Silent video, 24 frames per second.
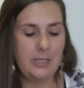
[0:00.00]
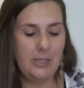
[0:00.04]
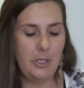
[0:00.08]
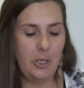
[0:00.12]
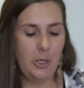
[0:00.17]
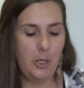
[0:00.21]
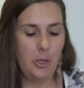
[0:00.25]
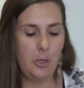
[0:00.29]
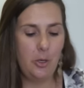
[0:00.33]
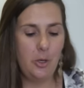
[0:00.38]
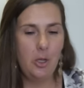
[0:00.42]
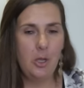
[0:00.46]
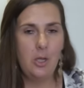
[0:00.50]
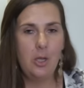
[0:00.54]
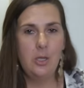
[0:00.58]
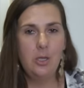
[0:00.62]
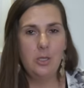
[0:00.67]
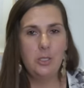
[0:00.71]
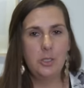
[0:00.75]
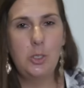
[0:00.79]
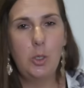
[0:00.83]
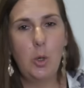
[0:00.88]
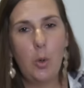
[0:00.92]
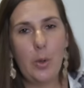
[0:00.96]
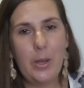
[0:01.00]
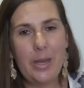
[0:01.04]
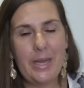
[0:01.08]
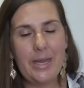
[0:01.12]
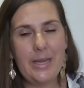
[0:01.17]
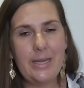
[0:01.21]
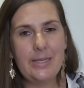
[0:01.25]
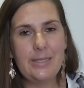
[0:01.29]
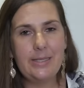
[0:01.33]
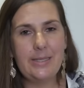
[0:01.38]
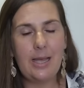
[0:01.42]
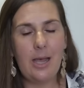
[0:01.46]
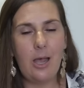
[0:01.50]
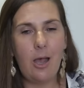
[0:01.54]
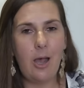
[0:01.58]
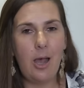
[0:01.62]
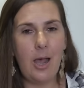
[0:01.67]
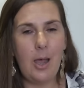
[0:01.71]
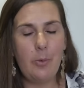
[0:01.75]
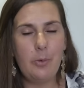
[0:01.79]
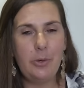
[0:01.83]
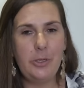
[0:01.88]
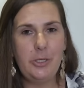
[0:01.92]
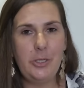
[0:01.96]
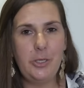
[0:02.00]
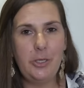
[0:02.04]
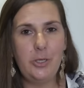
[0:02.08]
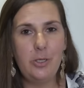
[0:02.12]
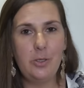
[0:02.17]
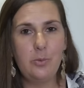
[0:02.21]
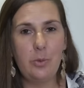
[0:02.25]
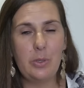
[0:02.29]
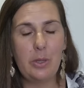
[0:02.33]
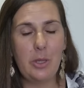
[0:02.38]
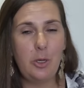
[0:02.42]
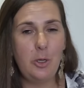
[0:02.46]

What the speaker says: So toys that I would use with